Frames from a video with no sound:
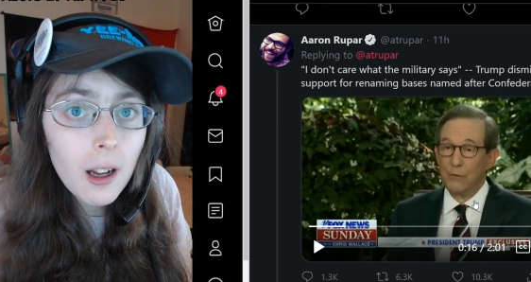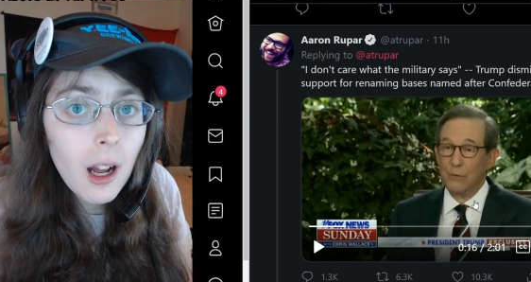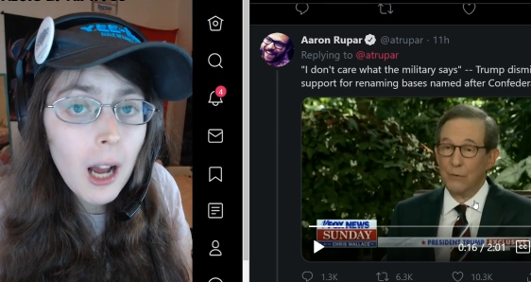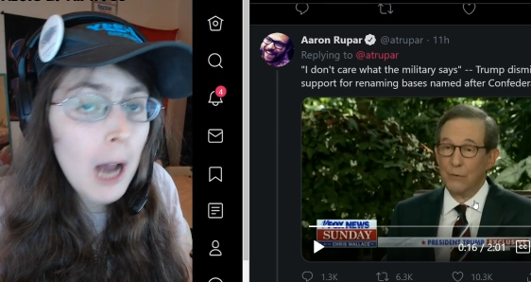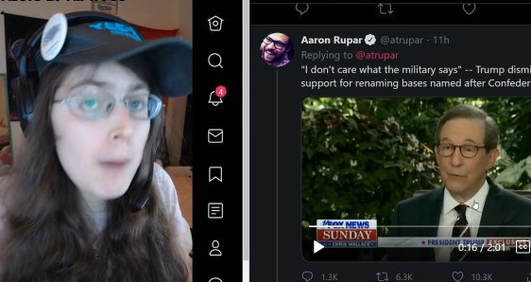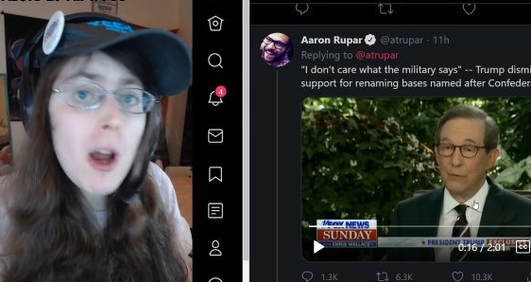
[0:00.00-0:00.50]

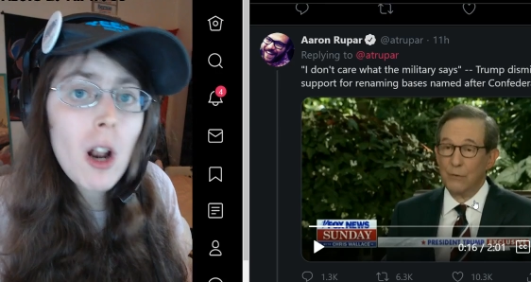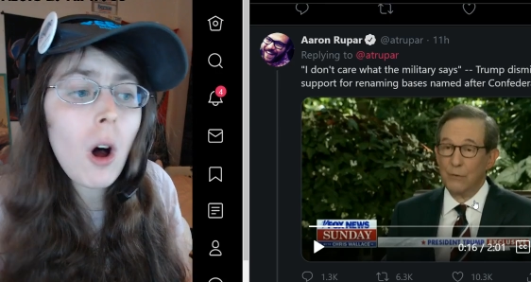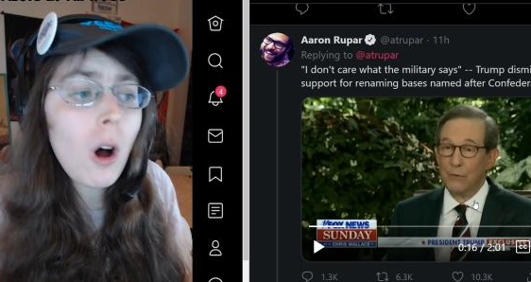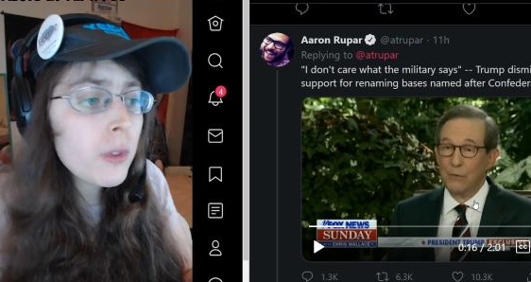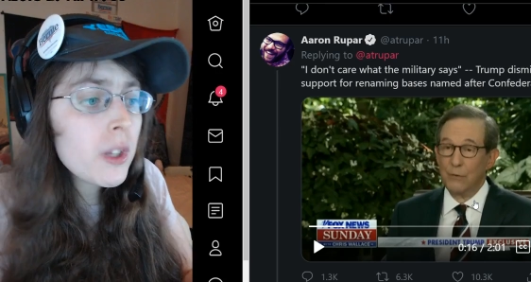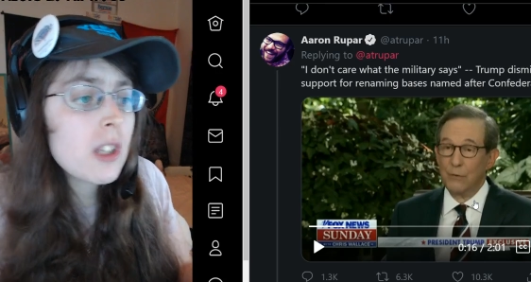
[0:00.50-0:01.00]
Speaker 1: How about
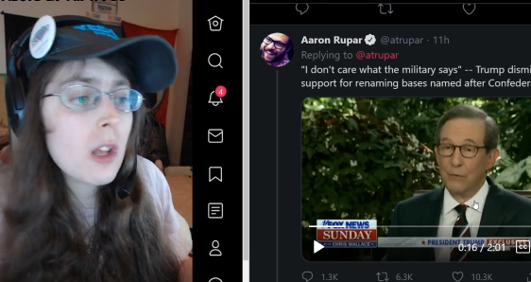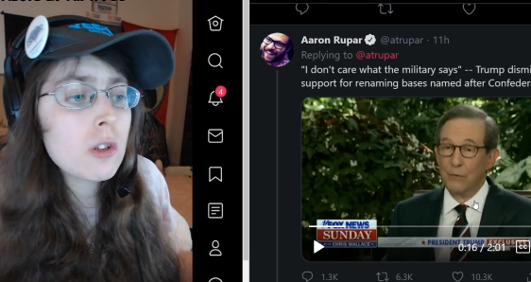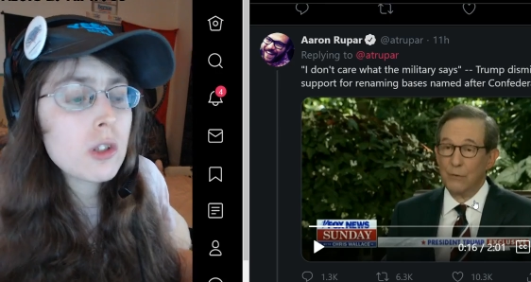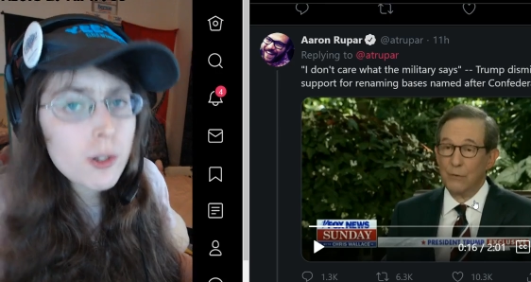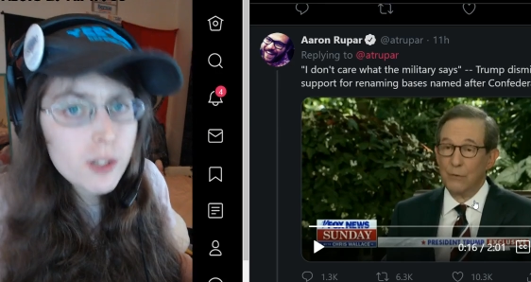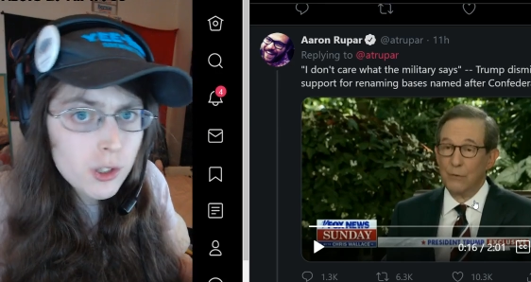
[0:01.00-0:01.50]
all these other
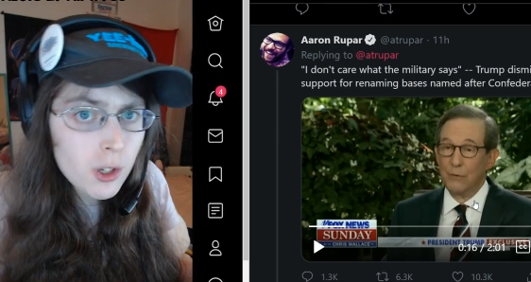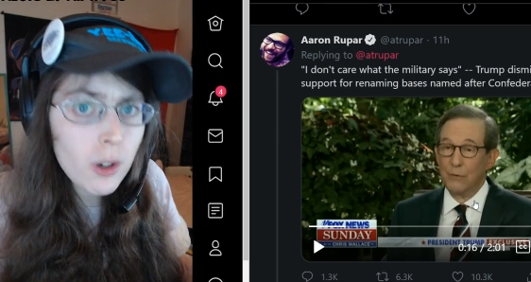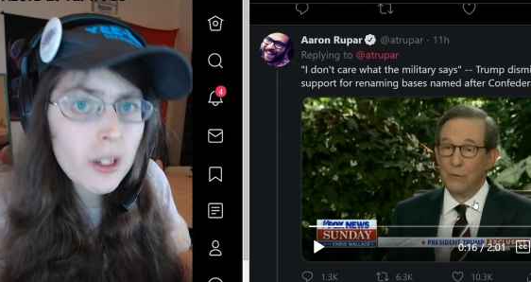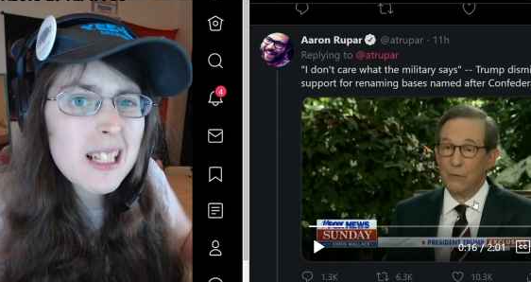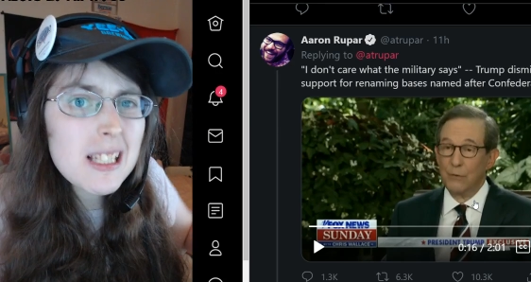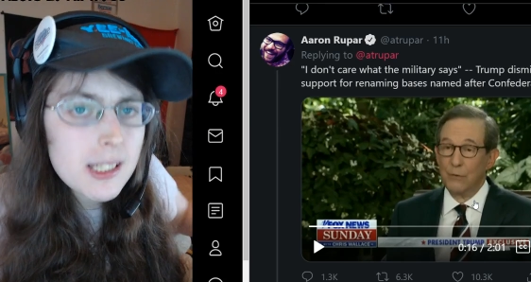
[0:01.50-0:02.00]
sources? You
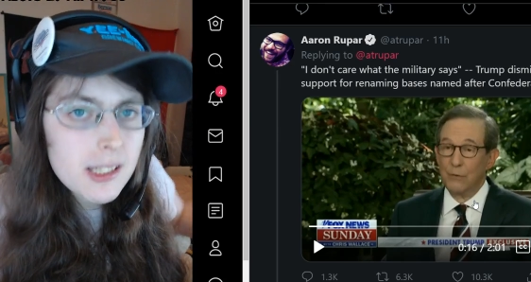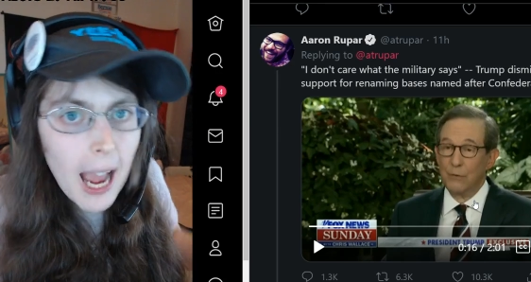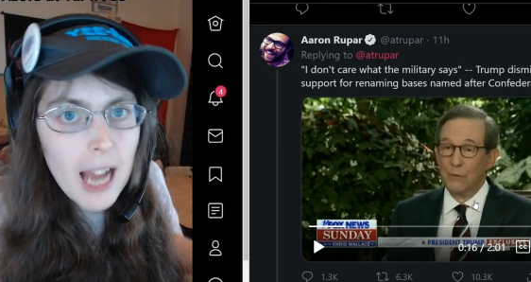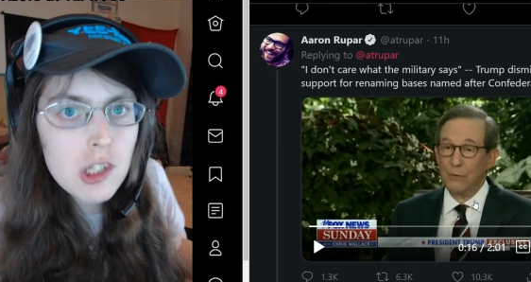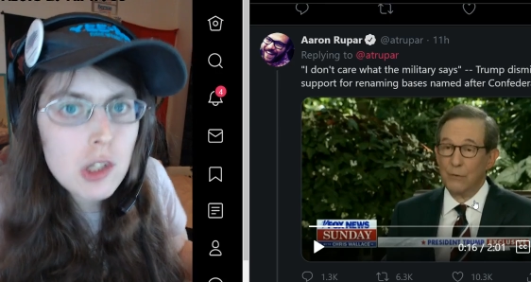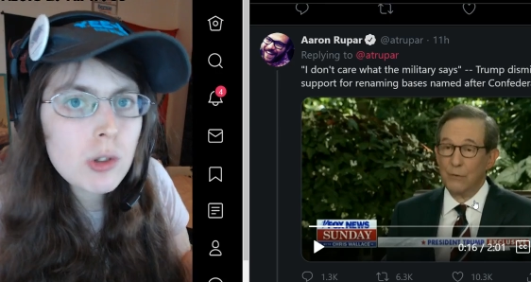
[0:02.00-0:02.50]
don't need
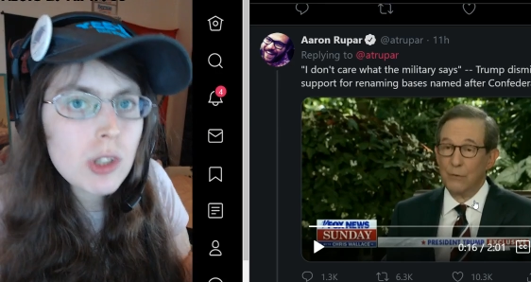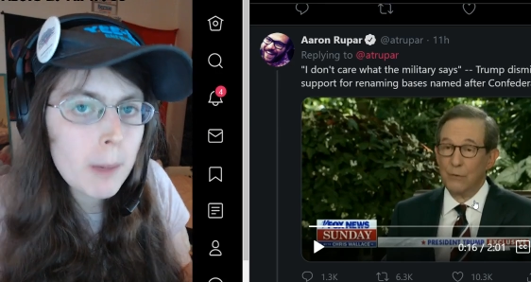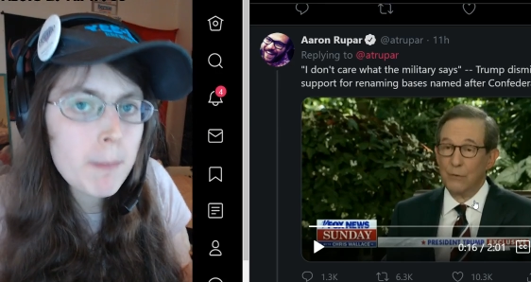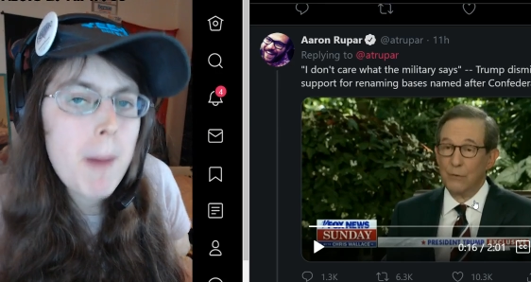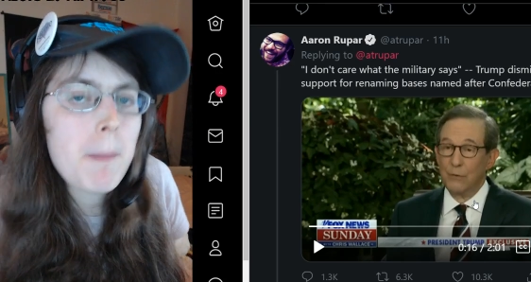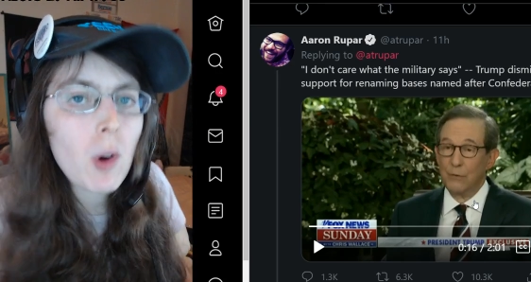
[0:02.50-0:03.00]
statues
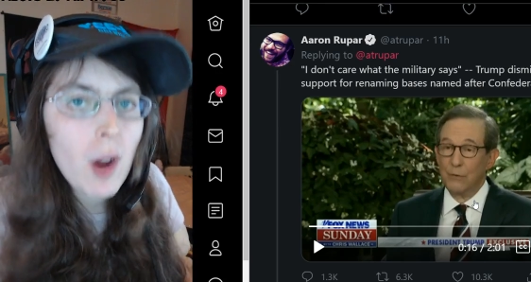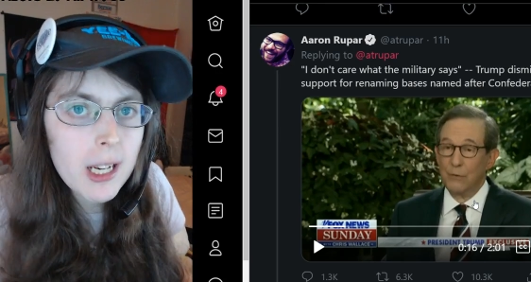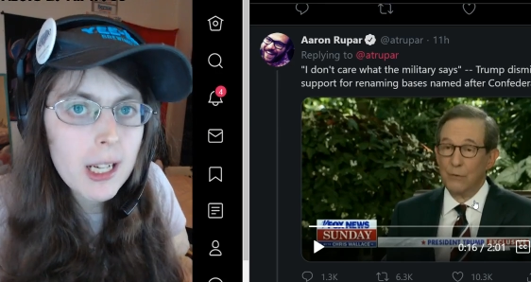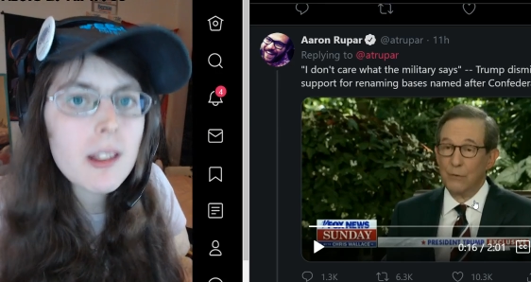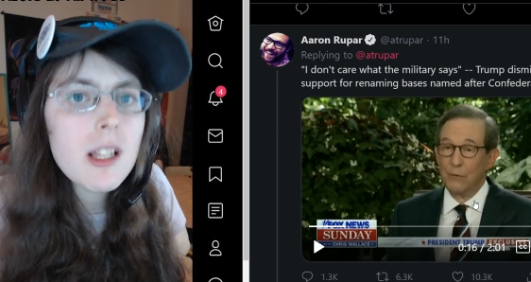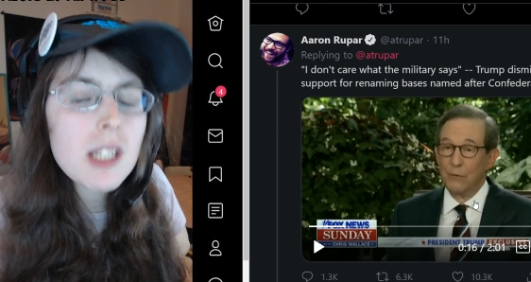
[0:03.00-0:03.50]

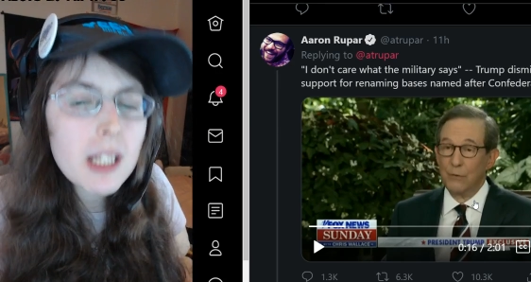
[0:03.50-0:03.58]
commemorating these